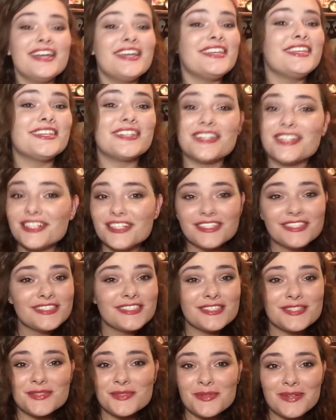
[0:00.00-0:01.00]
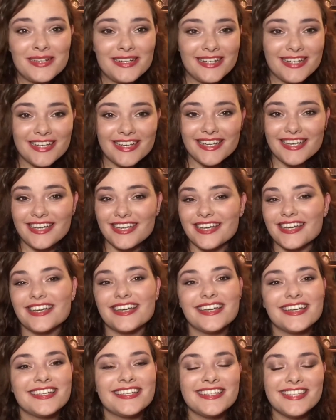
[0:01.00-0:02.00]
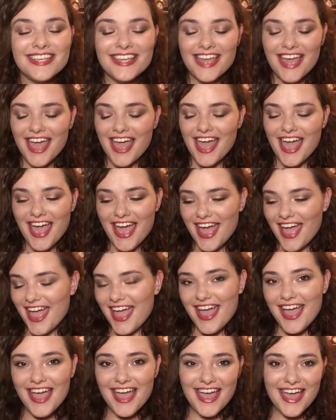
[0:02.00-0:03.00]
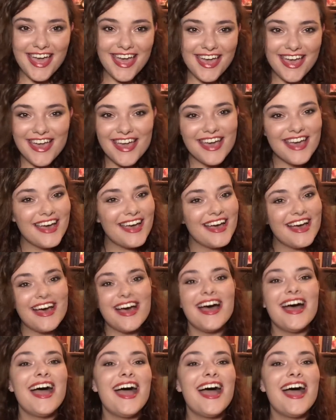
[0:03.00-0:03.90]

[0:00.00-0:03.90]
Your girl is 20! Yay!